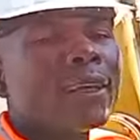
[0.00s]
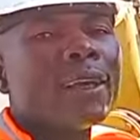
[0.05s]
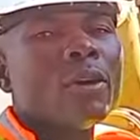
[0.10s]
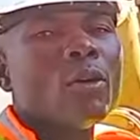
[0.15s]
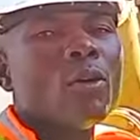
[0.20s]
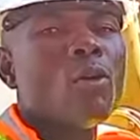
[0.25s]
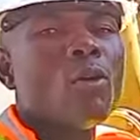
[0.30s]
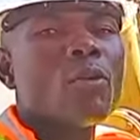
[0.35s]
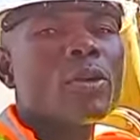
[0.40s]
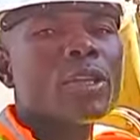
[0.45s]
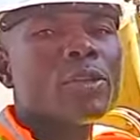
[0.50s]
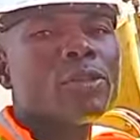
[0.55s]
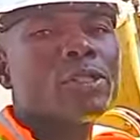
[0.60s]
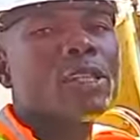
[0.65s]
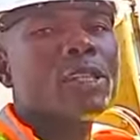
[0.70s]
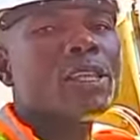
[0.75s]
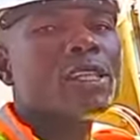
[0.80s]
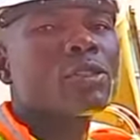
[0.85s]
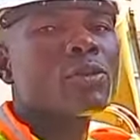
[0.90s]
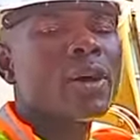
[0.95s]
Or we
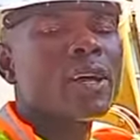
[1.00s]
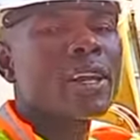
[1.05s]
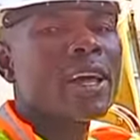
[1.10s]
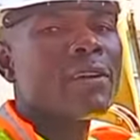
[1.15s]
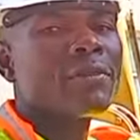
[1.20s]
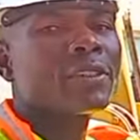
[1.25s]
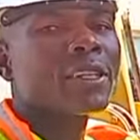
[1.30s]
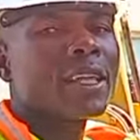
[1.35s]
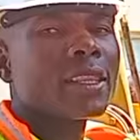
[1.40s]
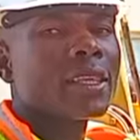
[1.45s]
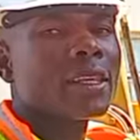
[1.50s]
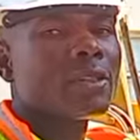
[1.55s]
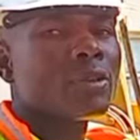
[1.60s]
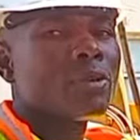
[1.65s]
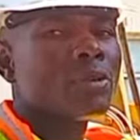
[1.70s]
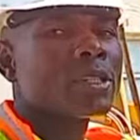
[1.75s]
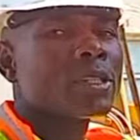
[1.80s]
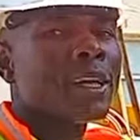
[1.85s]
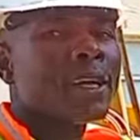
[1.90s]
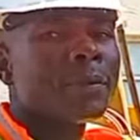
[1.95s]
used this one after the
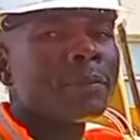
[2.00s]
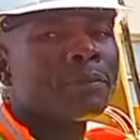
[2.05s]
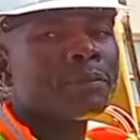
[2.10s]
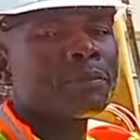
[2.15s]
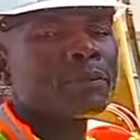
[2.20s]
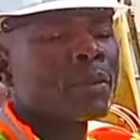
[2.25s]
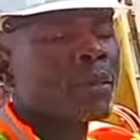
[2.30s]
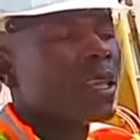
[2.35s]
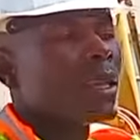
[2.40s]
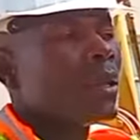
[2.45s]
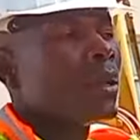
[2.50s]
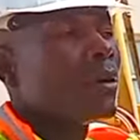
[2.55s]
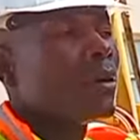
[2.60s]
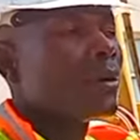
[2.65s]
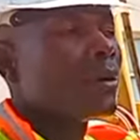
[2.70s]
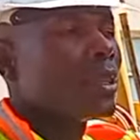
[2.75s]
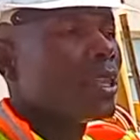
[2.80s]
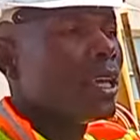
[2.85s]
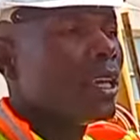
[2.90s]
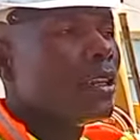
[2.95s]
dozer.
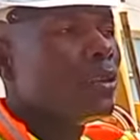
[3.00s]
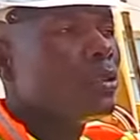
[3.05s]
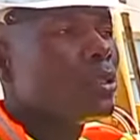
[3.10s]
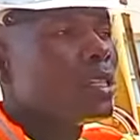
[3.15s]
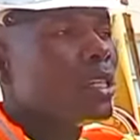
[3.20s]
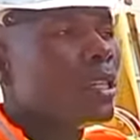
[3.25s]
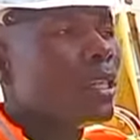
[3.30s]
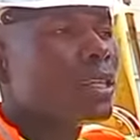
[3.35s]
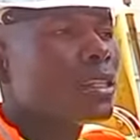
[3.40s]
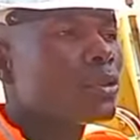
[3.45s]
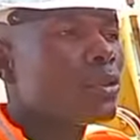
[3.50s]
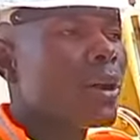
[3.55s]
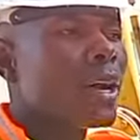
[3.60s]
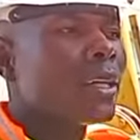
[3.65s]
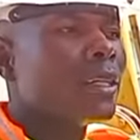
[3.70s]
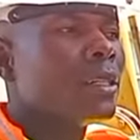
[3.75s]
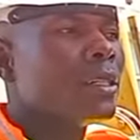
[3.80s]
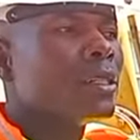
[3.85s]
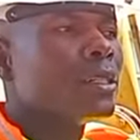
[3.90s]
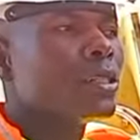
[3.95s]
We then used this
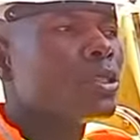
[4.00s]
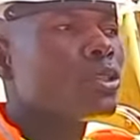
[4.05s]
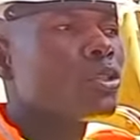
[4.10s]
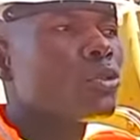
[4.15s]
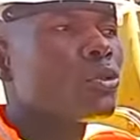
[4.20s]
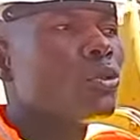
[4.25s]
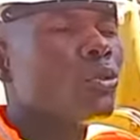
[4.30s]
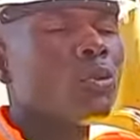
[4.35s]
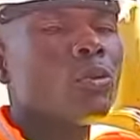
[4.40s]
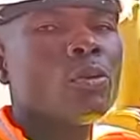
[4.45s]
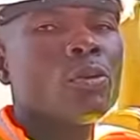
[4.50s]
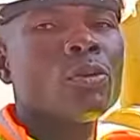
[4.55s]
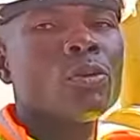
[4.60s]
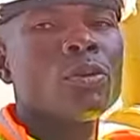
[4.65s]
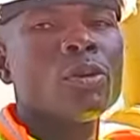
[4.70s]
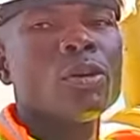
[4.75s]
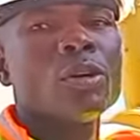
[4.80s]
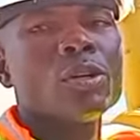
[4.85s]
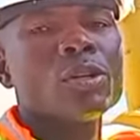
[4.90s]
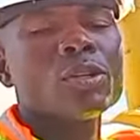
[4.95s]
one to
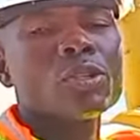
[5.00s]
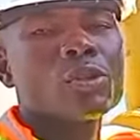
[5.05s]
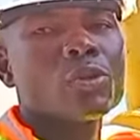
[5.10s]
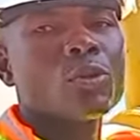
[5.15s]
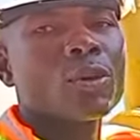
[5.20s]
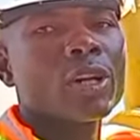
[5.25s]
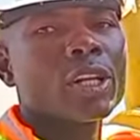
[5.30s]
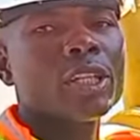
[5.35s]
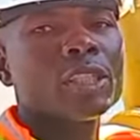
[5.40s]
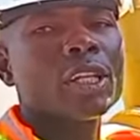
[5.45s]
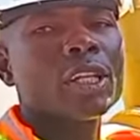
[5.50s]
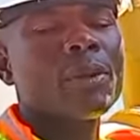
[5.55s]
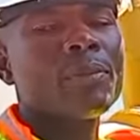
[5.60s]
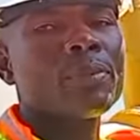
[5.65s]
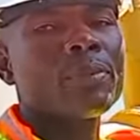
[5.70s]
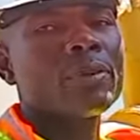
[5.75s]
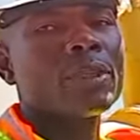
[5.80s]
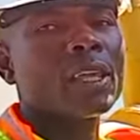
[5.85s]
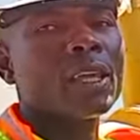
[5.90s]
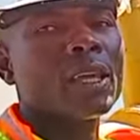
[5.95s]
reshape
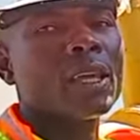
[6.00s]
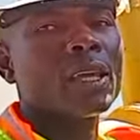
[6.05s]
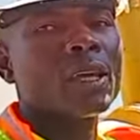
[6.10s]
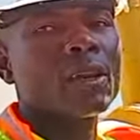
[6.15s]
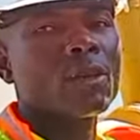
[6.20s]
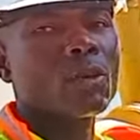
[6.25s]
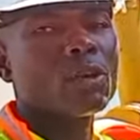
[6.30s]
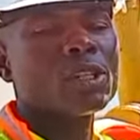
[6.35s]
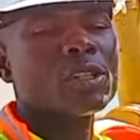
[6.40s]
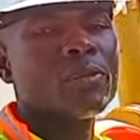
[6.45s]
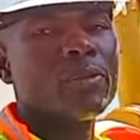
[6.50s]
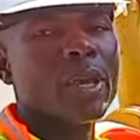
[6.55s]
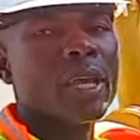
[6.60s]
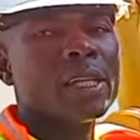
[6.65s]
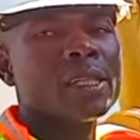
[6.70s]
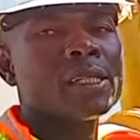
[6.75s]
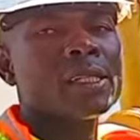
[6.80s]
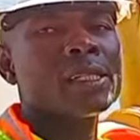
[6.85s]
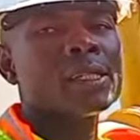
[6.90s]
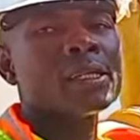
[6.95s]
the road
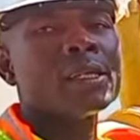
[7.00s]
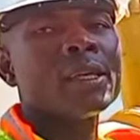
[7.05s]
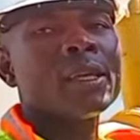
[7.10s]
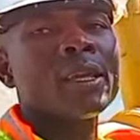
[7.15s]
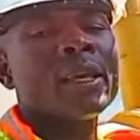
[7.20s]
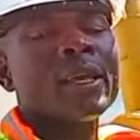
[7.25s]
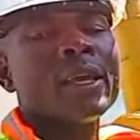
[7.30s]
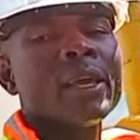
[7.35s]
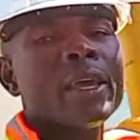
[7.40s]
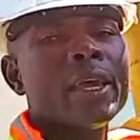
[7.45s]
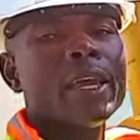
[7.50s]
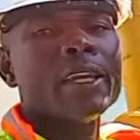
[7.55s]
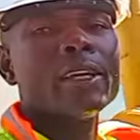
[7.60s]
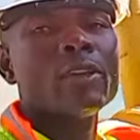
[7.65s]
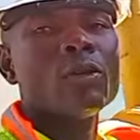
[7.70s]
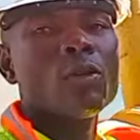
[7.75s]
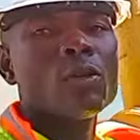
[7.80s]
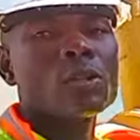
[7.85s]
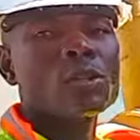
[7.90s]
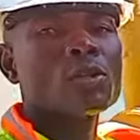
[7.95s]
bed
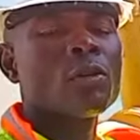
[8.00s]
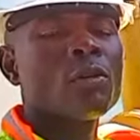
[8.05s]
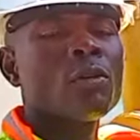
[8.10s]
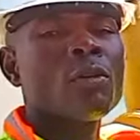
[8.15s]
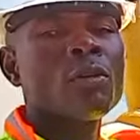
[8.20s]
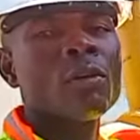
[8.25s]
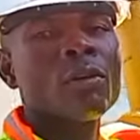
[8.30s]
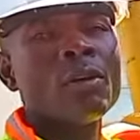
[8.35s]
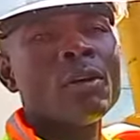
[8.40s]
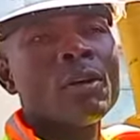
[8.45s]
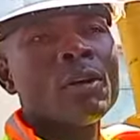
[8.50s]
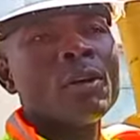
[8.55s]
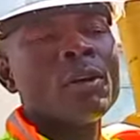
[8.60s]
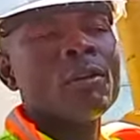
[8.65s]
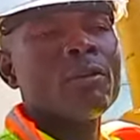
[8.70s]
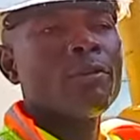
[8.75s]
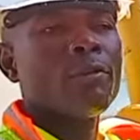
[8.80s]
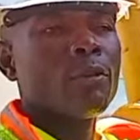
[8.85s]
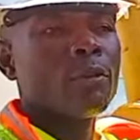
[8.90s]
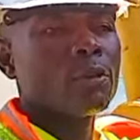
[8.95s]
and also
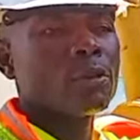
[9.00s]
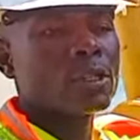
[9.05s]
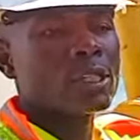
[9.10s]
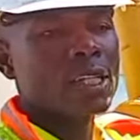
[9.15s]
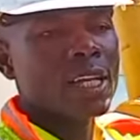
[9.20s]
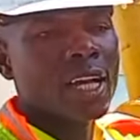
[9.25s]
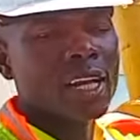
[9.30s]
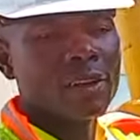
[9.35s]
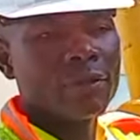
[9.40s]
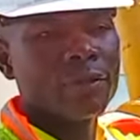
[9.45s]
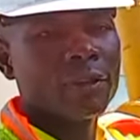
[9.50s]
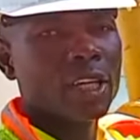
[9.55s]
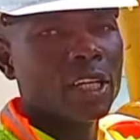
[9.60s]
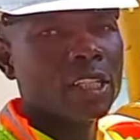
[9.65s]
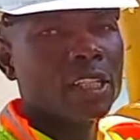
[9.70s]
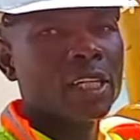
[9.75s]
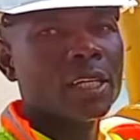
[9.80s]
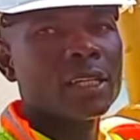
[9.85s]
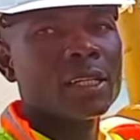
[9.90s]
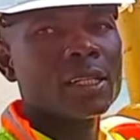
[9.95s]
for
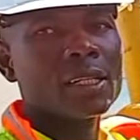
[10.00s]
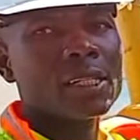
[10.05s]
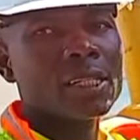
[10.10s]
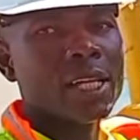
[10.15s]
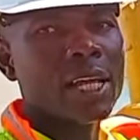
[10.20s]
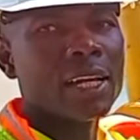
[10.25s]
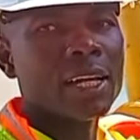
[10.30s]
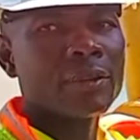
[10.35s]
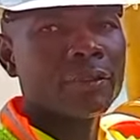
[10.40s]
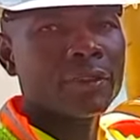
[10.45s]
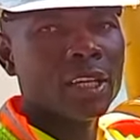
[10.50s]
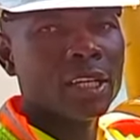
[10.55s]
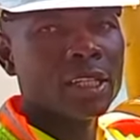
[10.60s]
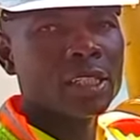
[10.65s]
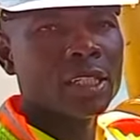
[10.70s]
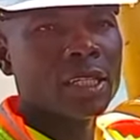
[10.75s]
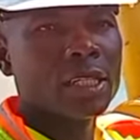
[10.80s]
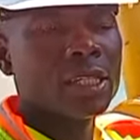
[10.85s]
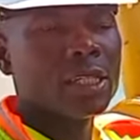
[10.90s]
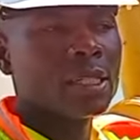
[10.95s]
scarification.
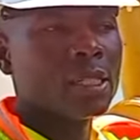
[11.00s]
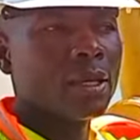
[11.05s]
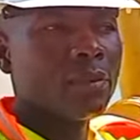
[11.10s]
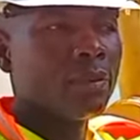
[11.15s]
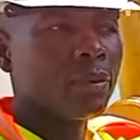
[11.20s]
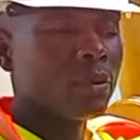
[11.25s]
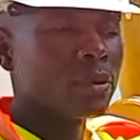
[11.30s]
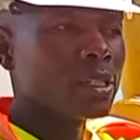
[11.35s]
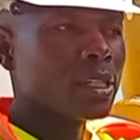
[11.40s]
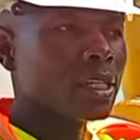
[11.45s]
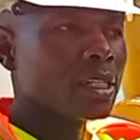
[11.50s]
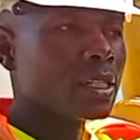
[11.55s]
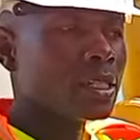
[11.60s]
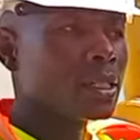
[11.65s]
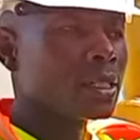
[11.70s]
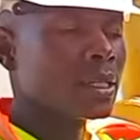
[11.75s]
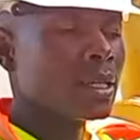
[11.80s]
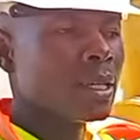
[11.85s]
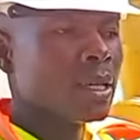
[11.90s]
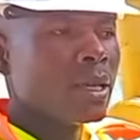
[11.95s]
Scarification is a
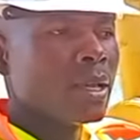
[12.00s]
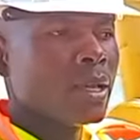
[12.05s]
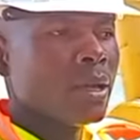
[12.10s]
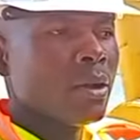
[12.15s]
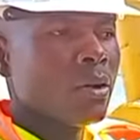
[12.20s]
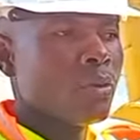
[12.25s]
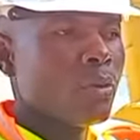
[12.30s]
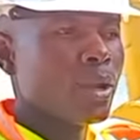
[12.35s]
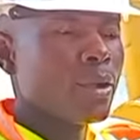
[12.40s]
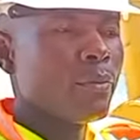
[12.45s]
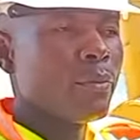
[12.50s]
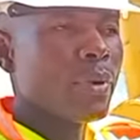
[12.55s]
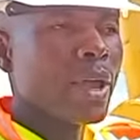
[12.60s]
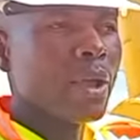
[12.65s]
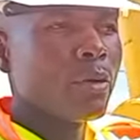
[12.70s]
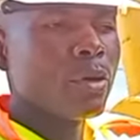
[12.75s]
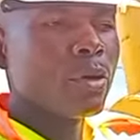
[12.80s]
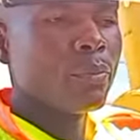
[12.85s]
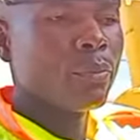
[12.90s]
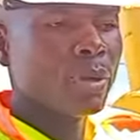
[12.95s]
process whereby
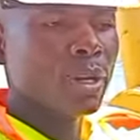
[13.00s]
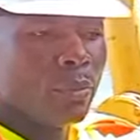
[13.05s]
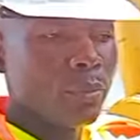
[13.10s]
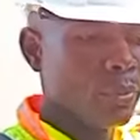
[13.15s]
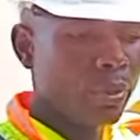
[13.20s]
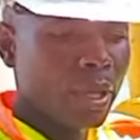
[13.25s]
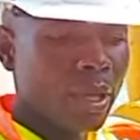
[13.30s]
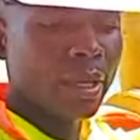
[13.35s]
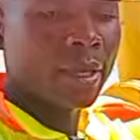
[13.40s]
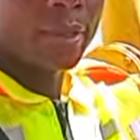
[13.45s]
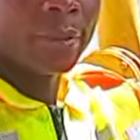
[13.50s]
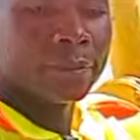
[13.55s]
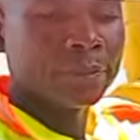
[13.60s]
we prepare